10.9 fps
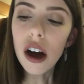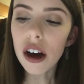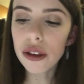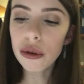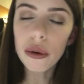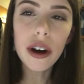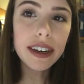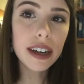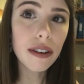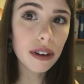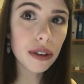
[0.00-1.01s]
I thought I'd
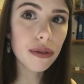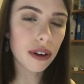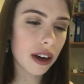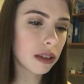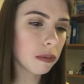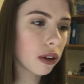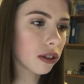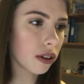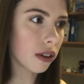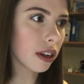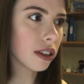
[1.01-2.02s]
get ready first because I
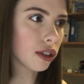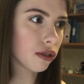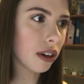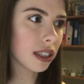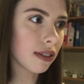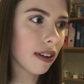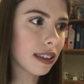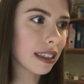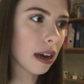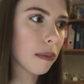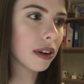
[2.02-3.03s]
don't like the stress of having
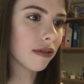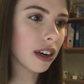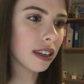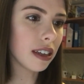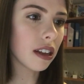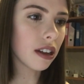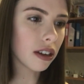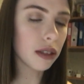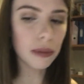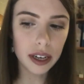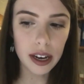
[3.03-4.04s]
to get ready at the
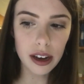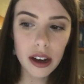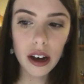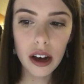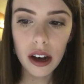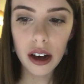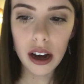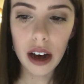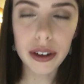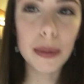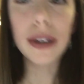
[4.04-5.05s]
last minute,
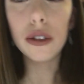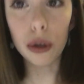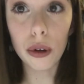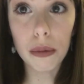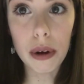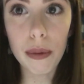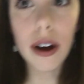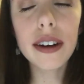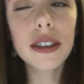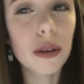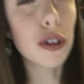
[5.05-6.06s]
having spent too long on my
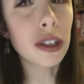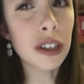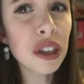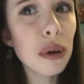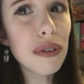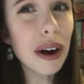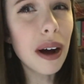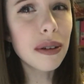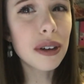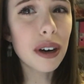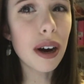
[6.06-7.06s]
work, so I've done it the other way around.